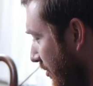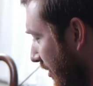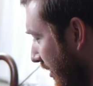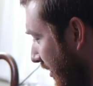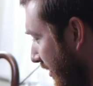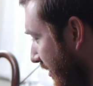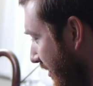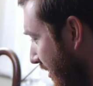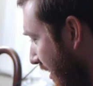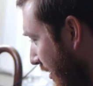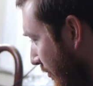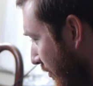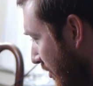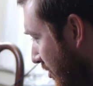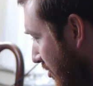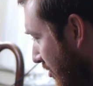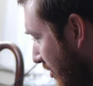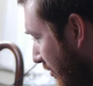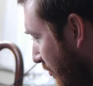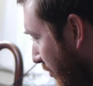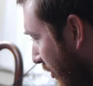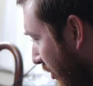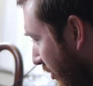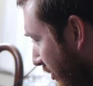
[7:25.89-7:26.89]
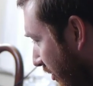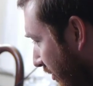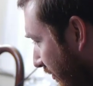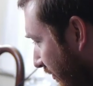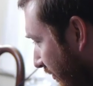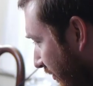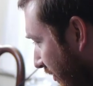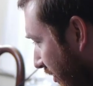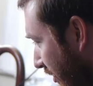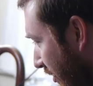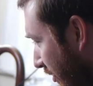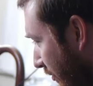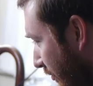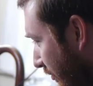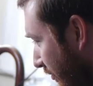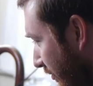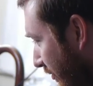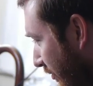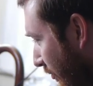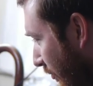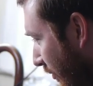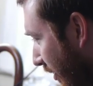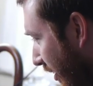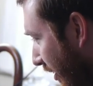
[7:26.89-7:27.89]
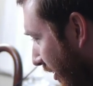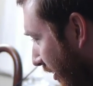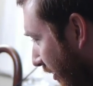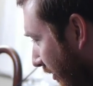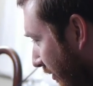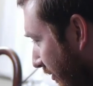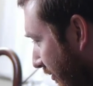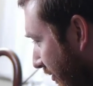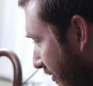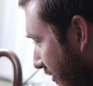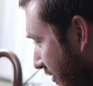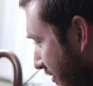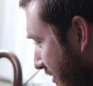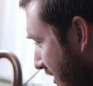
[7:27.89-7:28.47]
like, get me to the part of the film where